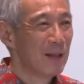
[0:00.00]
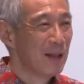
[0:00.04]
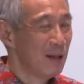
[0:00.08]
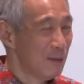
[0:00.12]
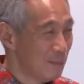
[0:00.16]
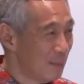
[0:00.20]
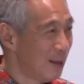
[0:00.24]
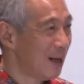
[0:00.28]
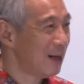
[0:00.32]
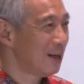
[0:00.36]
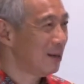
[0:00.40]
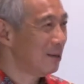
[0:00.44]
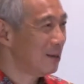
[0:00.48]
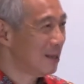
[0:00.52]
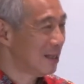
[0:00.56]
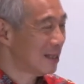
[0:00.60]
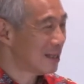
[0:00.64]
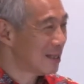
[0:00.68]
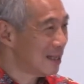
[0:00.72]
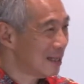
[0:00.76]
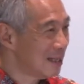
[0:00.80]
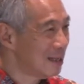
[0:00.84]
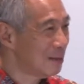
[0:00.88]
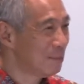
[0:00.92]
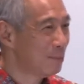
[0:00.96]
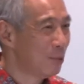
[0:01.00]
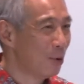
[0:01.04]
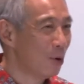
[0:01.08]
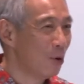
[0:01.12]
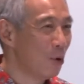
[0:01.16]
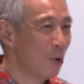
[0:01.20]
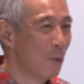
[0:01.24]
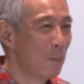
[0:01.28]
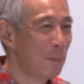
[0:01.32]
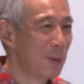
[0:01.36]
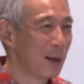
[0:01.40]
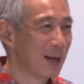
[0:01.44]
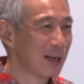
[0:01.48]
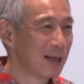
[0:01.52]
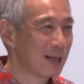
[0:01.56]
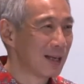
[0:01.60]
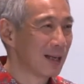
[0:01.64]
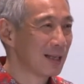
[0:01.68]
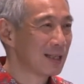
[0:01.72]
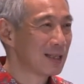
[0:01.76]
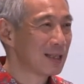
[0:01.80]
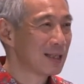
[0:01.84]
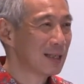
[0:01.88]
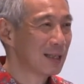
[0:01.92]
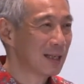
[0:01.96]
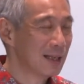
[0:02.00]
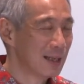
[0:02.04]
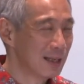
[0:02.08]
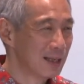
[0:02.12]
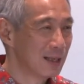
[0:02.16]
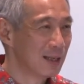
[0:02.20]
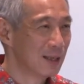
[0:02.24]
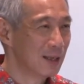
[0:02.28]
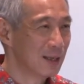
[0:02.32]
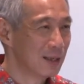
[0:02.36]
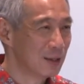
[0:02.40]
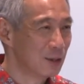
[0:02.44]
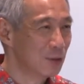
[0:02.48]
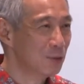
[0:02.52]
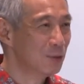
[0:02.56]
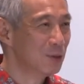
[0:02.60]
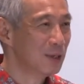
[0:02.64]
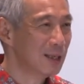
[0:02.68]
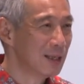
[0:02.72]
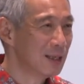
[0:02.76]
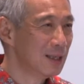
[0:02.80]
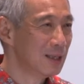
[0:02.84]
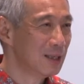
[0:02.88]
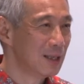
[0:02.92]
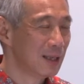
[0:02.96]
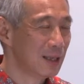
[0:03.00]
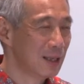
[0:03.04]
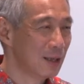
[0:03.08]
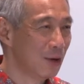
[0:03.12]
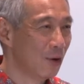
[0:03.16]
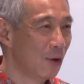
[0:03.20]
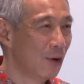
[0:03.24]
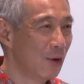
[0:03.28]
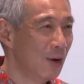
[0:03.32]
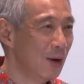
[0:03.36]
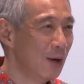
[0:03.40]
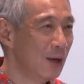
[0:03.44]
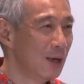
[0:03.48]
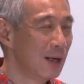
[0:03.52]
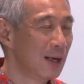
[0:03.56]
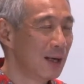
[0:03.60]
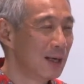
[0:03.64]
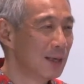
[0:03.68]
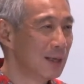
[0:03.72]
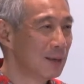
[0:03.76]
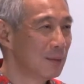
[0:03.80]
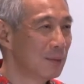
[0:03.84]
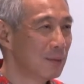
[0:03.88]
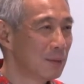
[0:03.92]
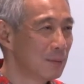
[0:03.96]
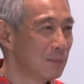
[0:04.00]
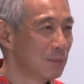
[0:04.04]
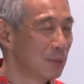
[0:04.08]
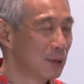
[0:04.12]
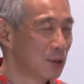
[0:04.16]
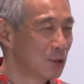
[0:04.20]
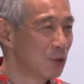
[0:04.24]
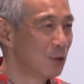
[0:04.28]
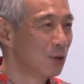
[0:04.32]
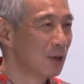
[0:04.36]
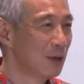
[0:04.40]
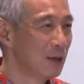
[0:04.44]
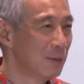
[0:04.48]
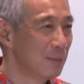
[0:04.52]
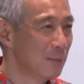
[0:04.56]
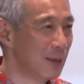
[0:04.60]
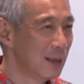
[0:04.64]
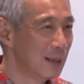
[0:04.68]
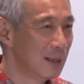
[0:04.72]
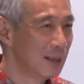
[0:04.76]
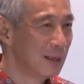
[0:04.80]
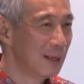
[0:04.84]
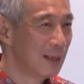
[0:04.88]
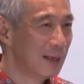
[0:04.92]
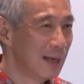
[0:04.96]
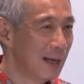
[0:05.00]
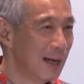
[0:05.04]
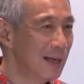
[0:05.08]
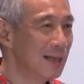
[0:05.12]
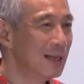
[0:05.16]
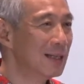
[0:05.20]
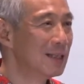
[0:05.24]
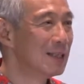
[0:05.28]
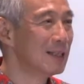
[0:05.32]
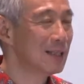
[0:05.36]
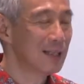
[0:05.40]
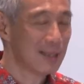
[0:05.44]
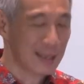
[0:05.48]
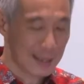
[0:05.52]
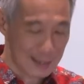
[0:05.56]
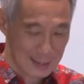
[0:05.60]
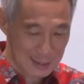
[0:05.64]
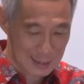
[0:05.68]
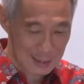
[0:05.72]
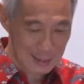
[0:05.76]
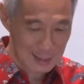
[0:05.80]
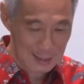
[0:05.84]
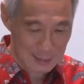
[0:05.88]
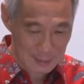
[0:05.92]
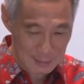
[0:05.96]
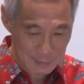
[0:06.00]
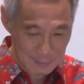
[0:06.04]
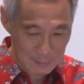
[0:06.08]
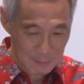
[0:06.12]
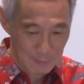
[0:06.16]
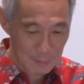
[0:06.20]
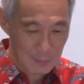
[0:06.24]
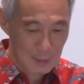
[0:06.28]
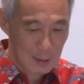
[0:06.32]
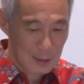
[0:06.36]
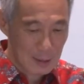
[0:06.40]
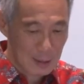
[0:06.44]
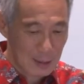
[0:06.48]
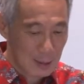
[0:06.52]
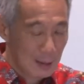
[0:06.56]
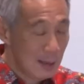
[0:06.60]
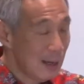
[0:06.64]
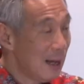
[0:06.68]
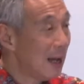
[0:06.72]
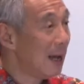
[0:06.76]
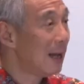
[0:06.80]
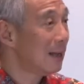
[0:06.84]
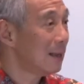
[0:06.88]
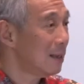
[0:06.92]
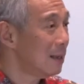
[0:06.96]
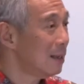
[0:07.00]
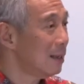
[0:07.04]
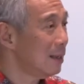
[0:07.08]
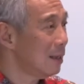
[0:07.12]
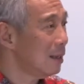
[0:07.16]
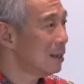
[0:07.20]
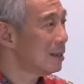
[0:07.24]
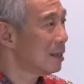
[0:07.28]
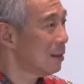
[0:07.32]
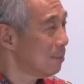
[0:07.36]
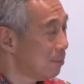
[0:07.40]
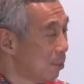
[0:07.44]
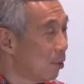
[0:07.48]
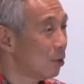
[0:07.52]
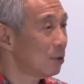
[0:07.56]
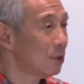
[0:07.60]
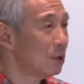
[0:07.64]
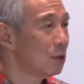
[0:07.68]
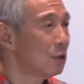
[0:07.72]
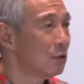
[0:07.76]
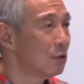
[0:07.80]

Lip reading: but the Singapore OPEC cluster are the unions in the oil and petroleum and energy sector. And it's important